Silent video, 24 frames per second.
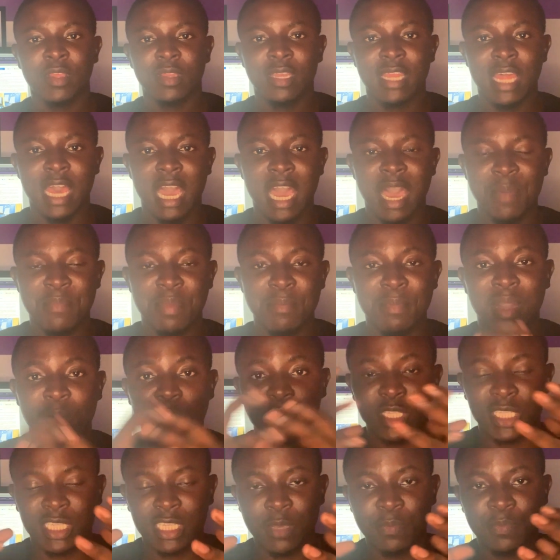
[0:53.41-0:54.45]
na me ma
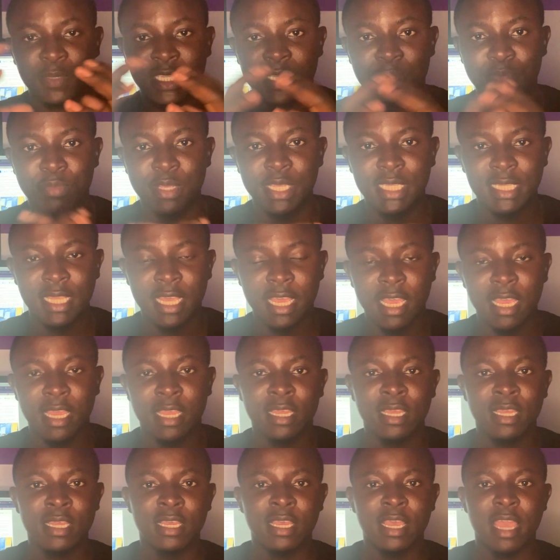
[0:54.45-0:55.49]
mo tips bi
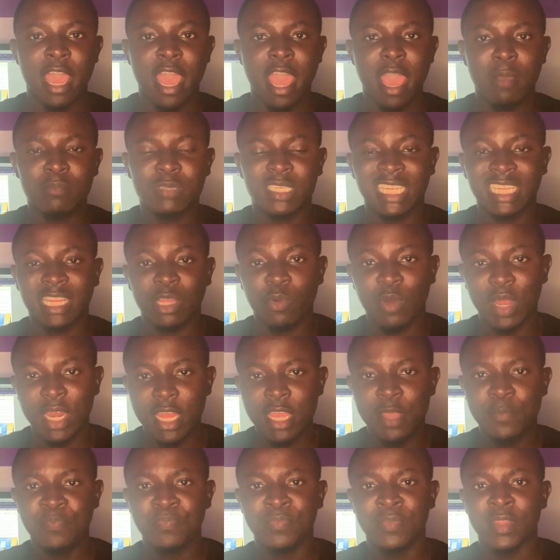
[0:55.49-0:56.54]
say Shatta
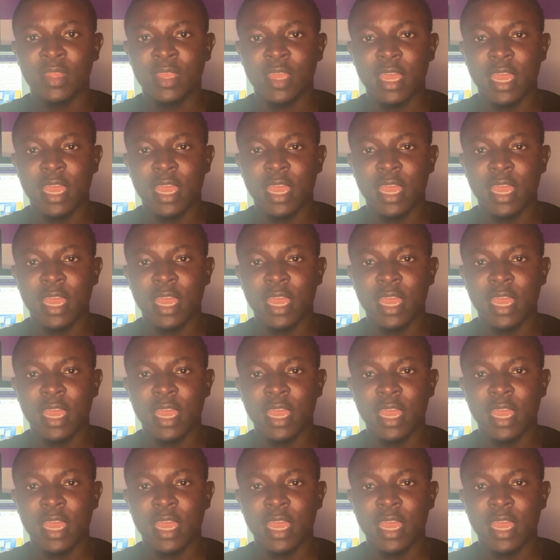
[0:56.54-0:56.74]
Wale